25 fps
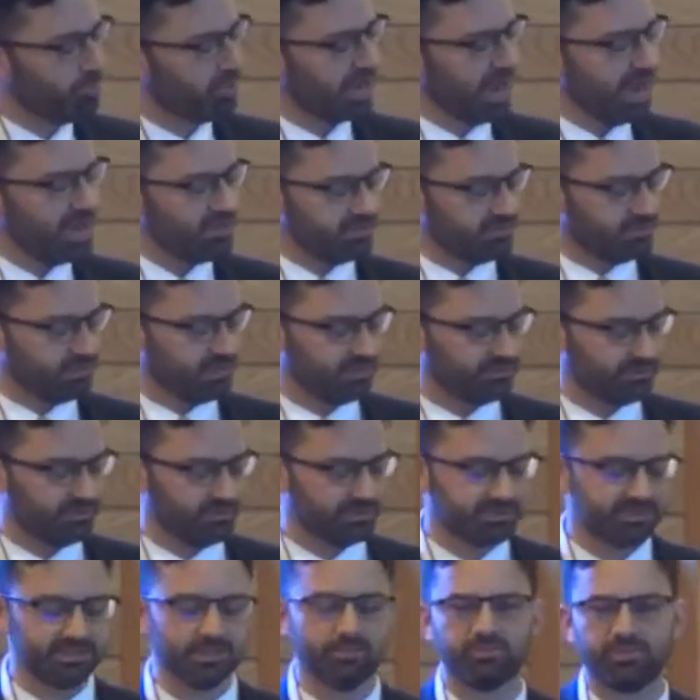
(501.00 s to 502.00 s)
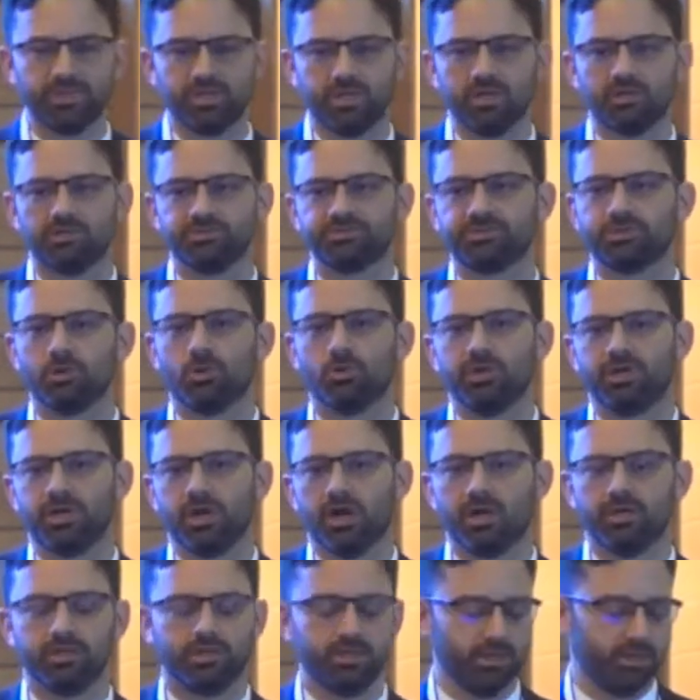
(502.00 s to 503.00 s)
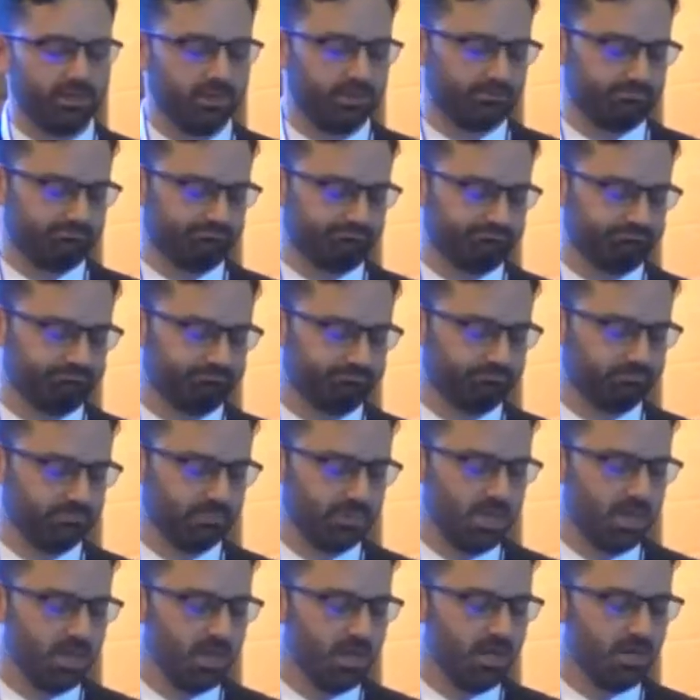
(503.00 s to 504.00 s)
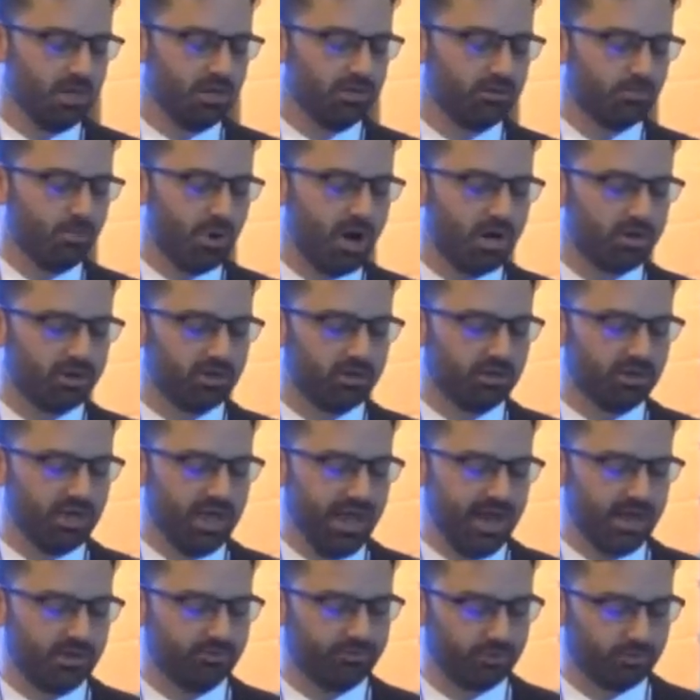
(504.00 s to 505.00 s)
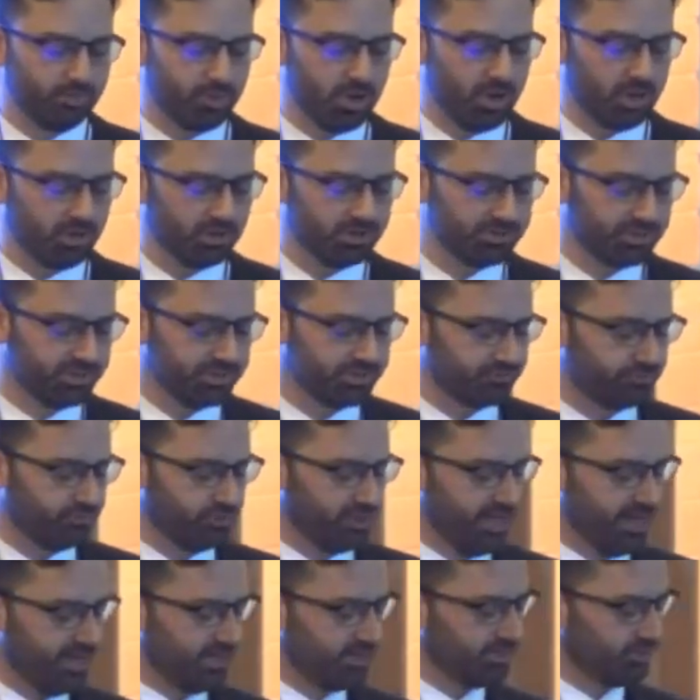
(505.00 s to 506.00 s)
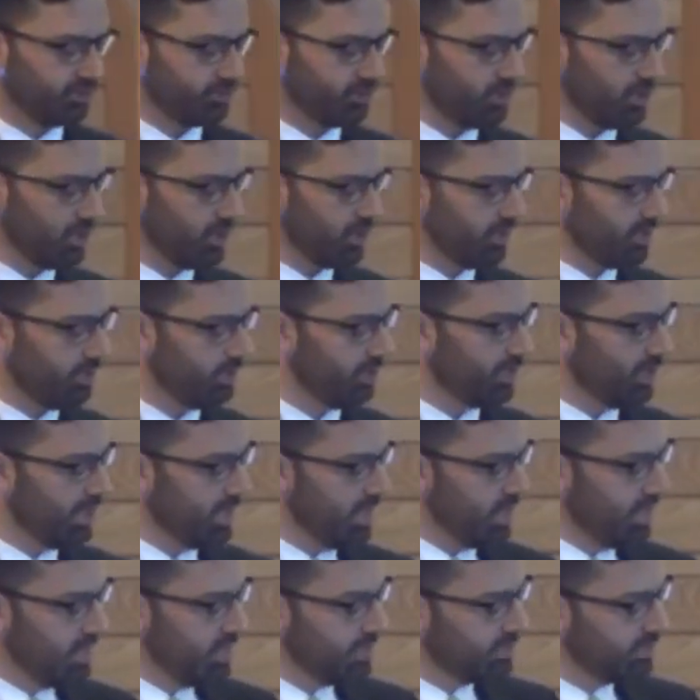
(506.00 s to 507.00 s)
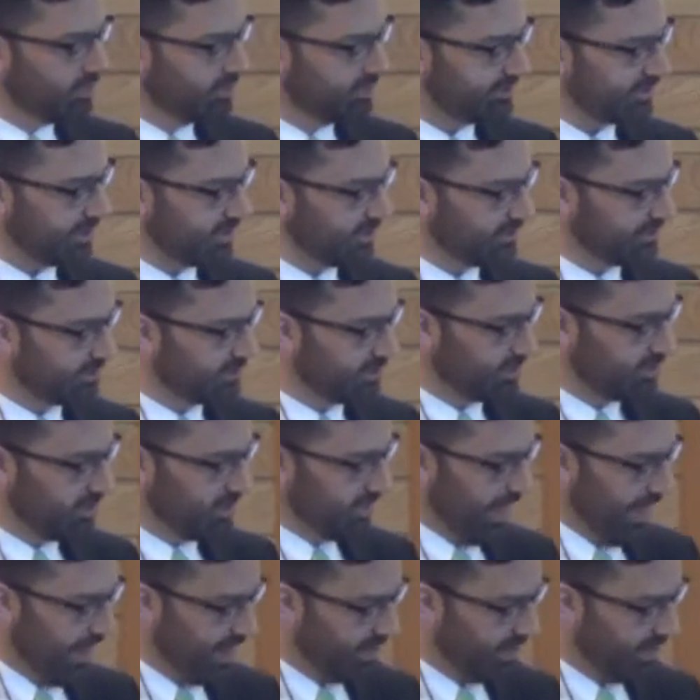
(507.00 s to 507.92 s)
But I think there's something else going on here. The modern anthropologist René Girard says that